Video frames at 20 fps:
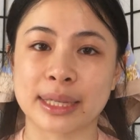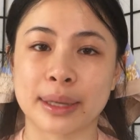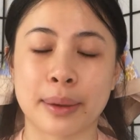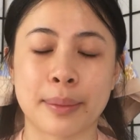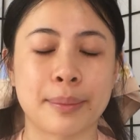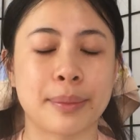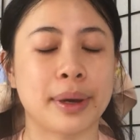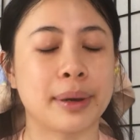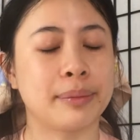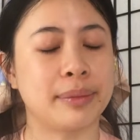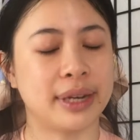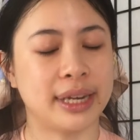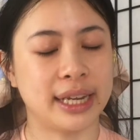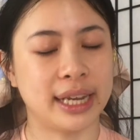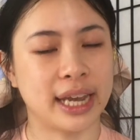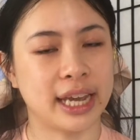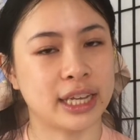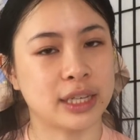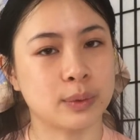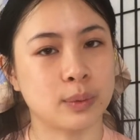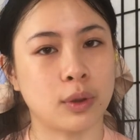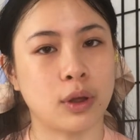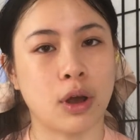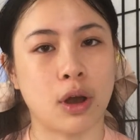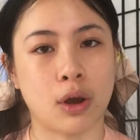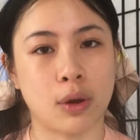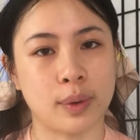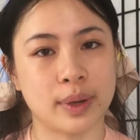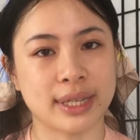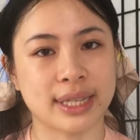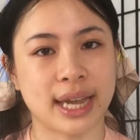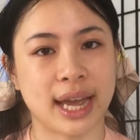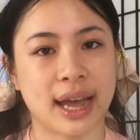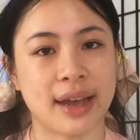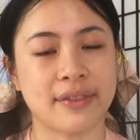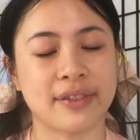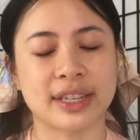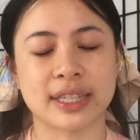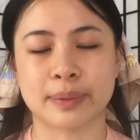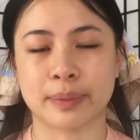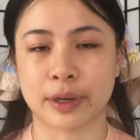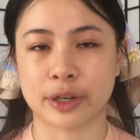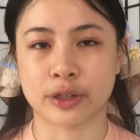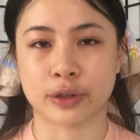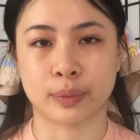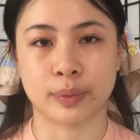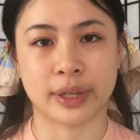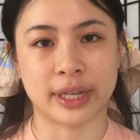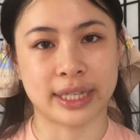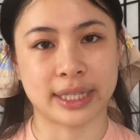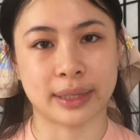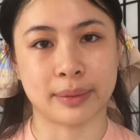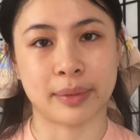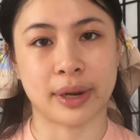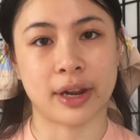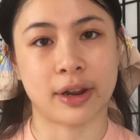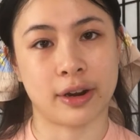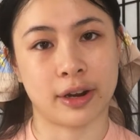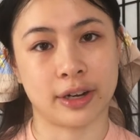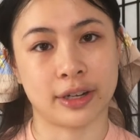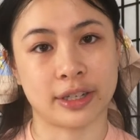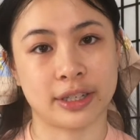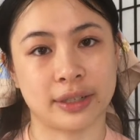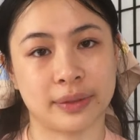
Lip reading: but mini eggs will always have a special place in my heart.